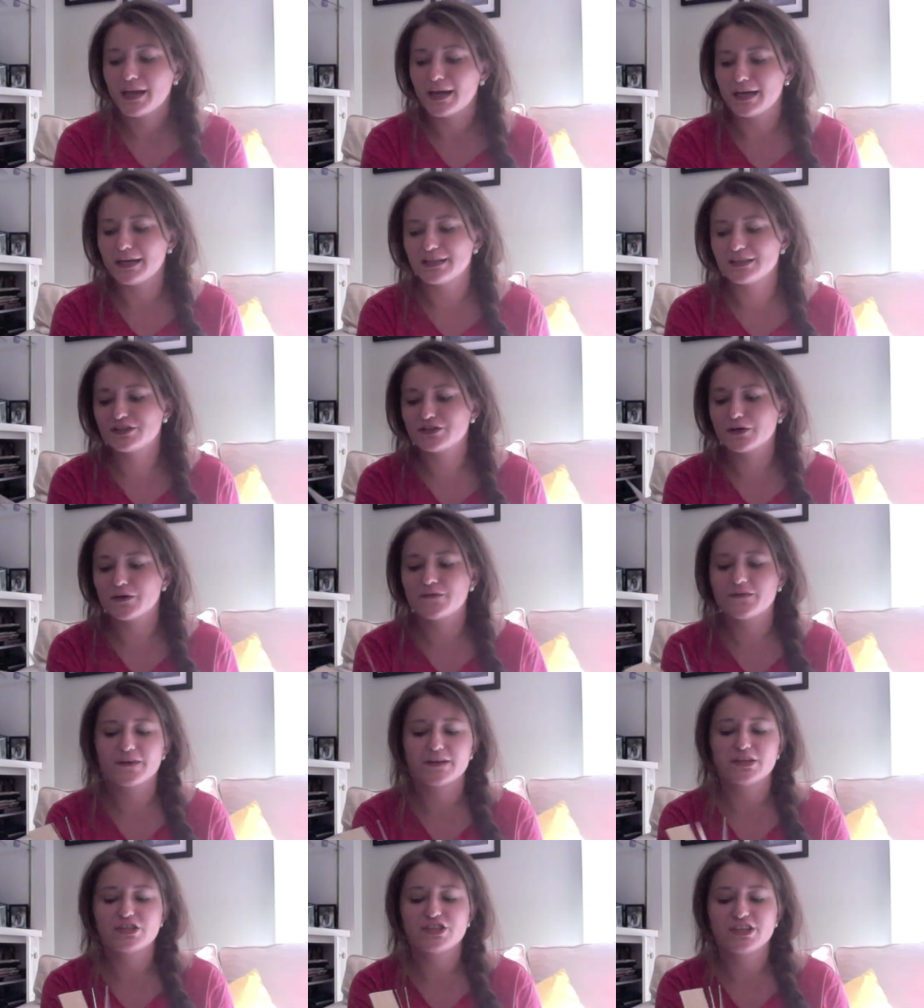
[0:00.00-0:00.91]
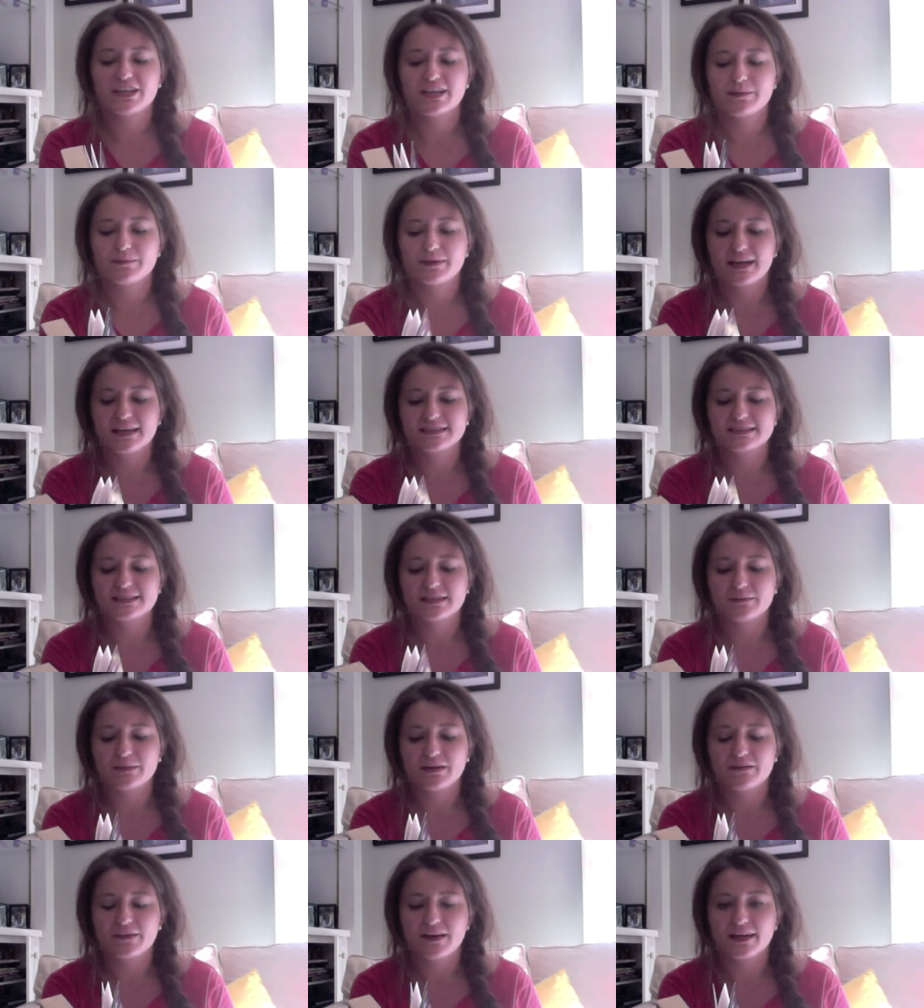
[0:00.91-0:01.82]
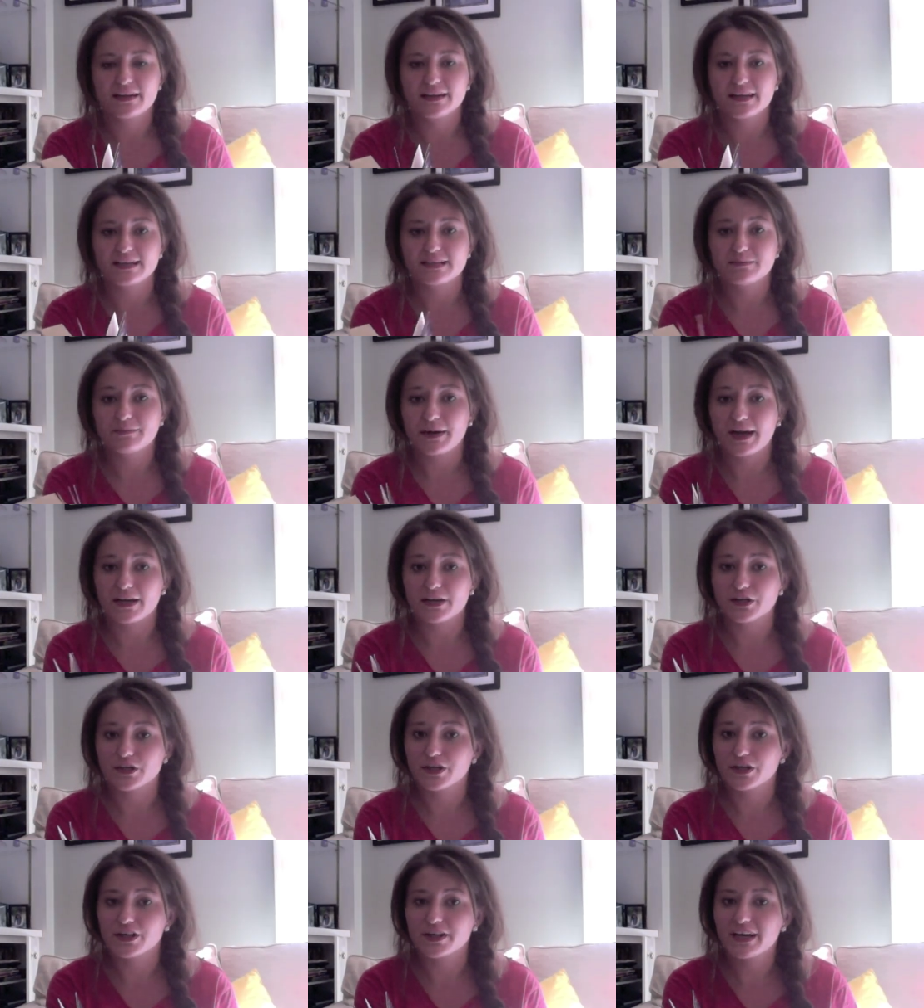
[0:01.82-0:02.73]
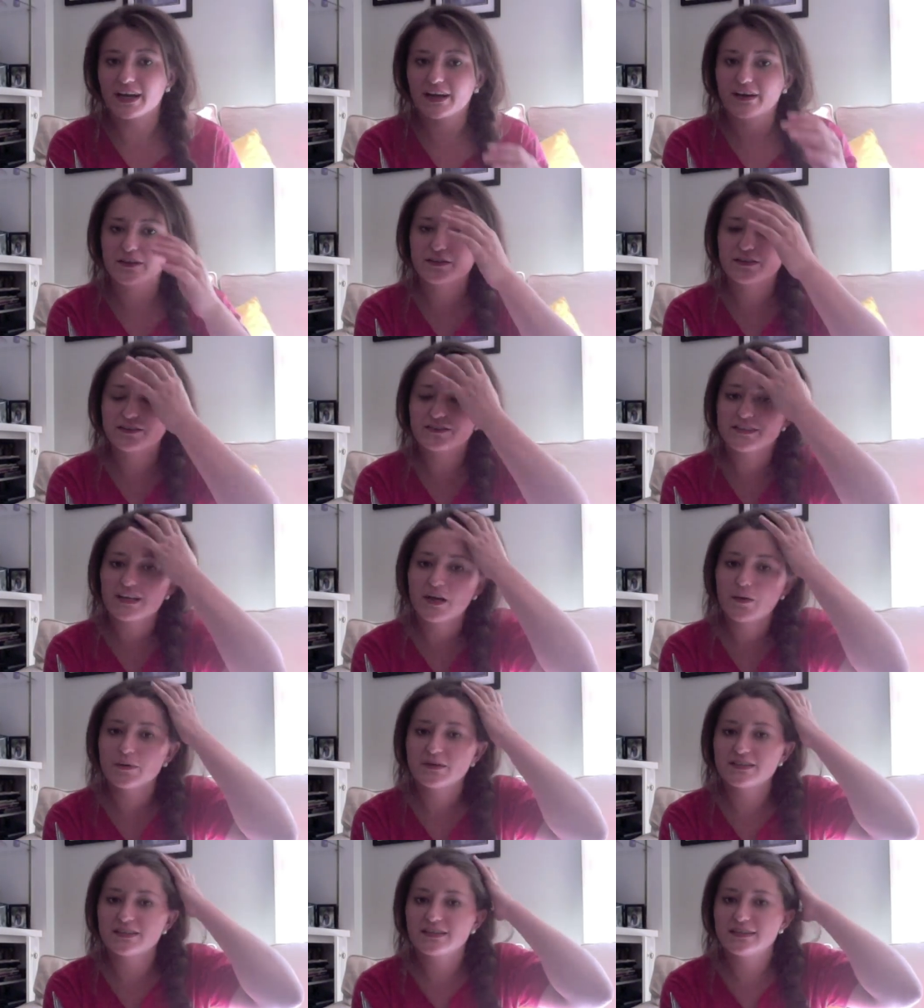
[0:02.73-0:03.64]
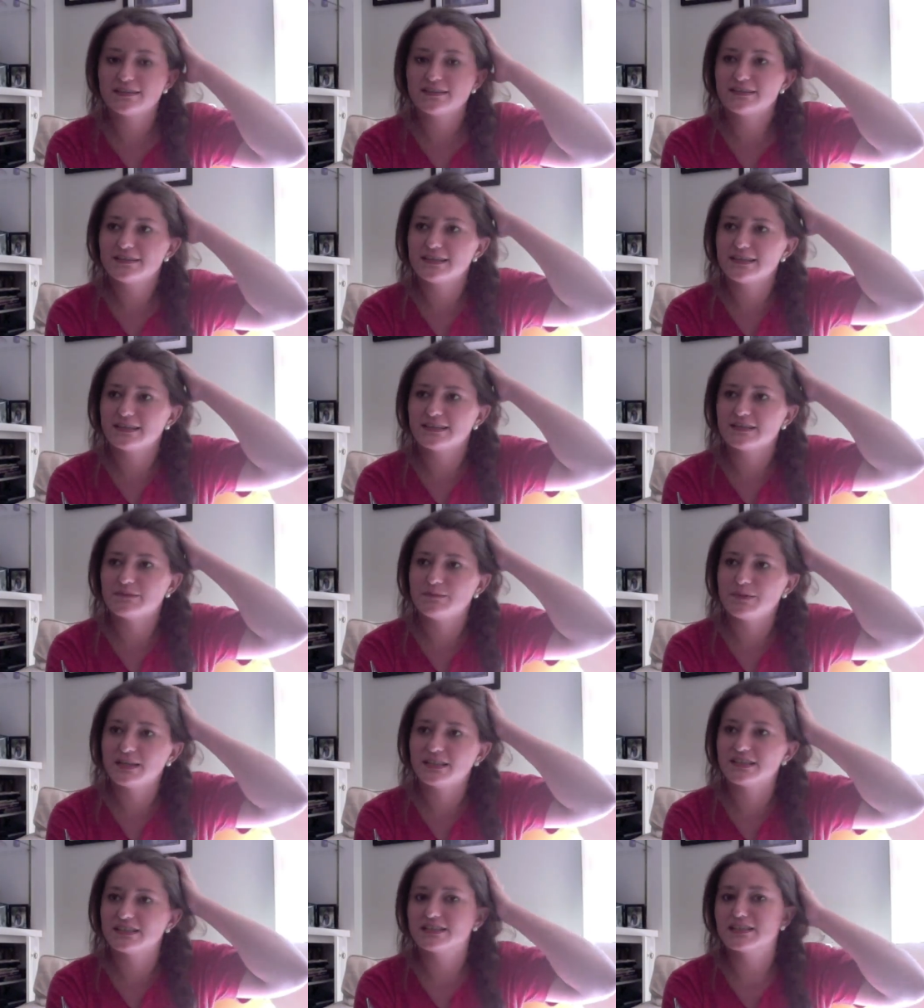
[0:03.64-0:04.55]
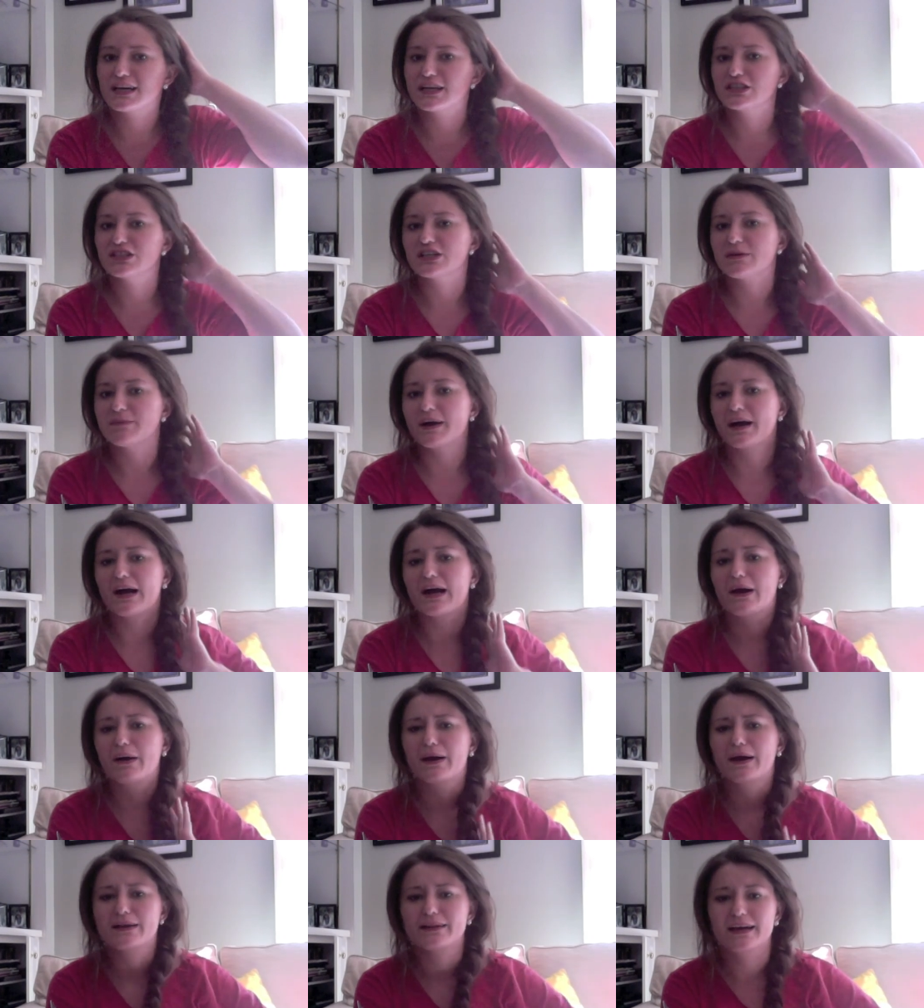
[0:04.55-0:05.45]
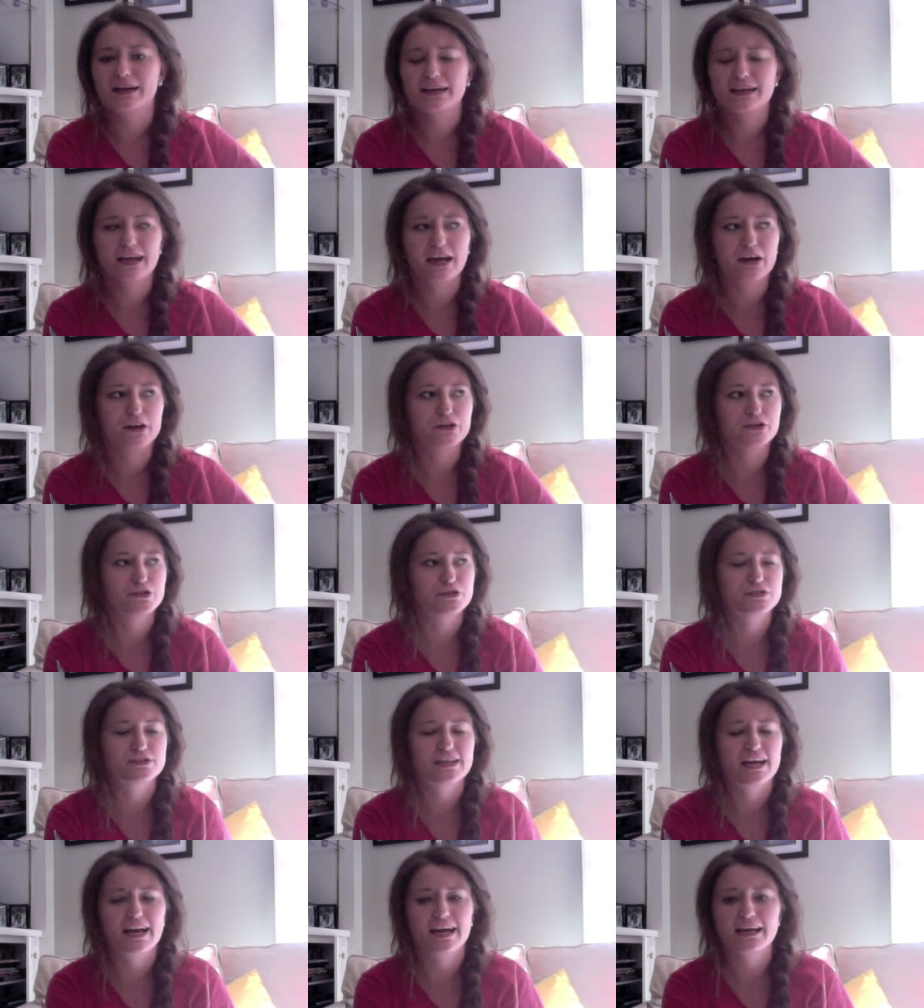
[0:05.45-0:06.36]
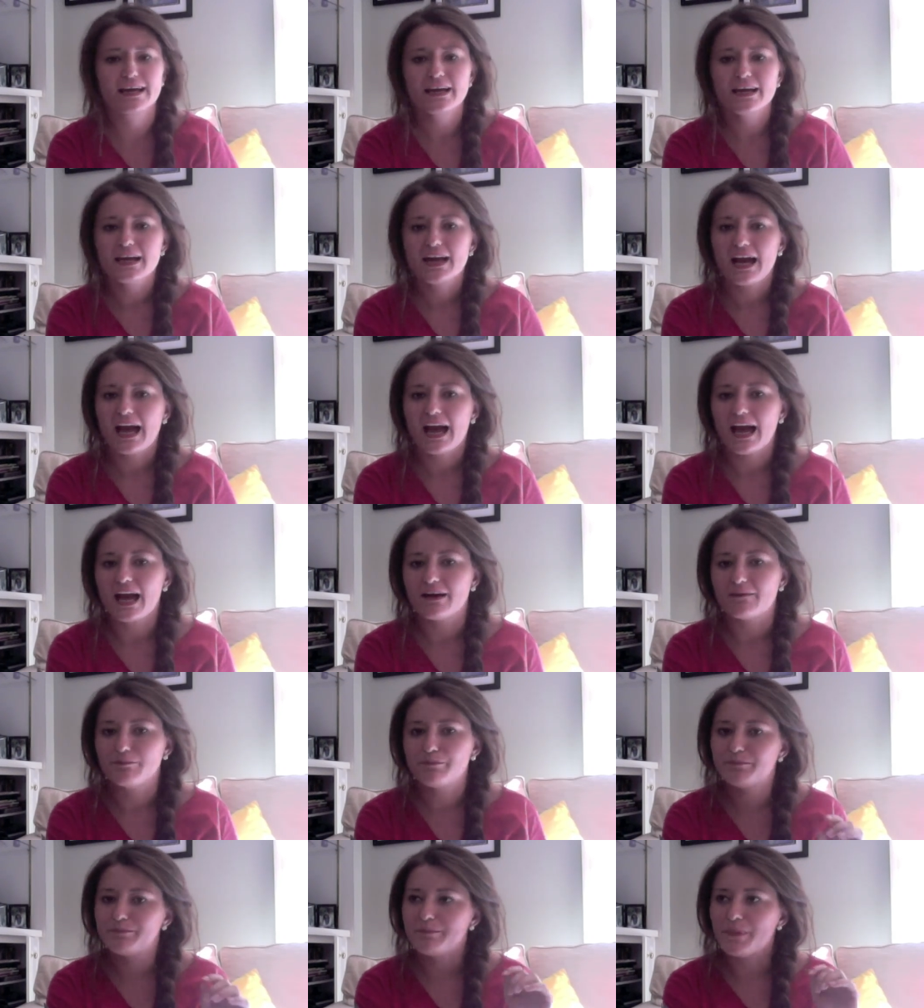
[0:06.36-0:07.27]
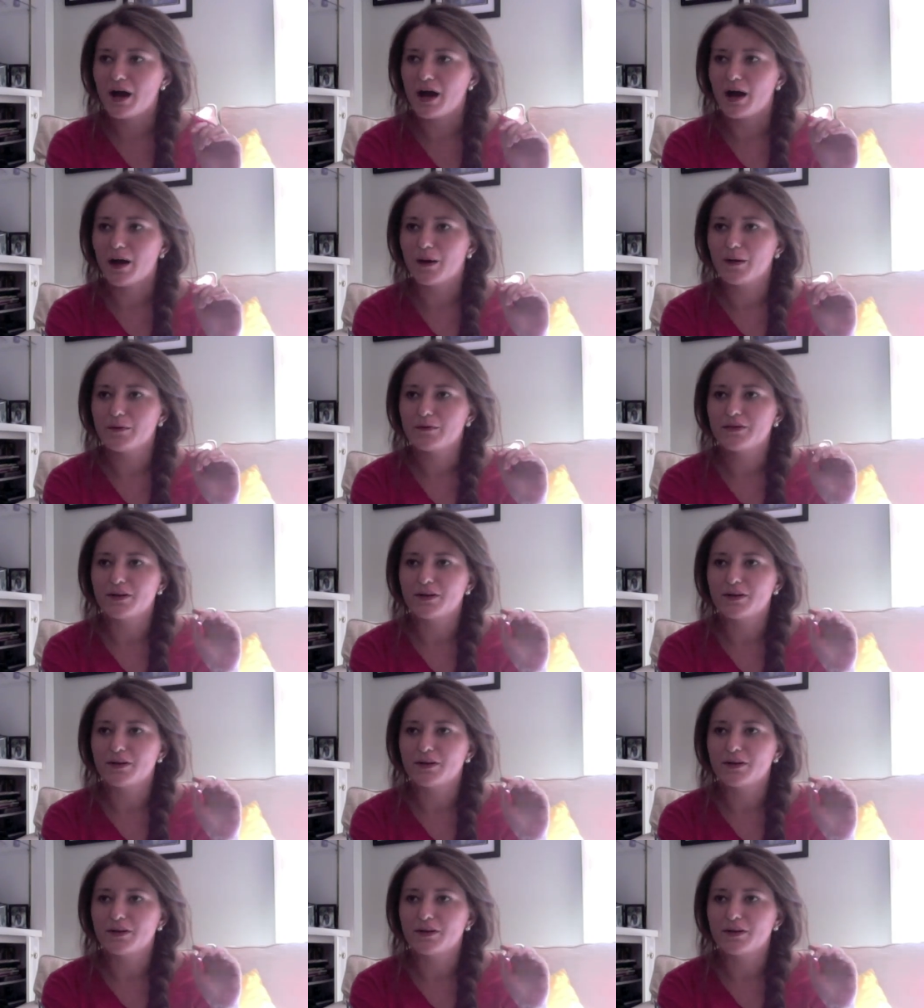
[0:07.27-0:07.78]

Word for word: And it's so funny. She kept asking me if I liked bad or good characters, and I went into this big discussion about how I like characters that have uh,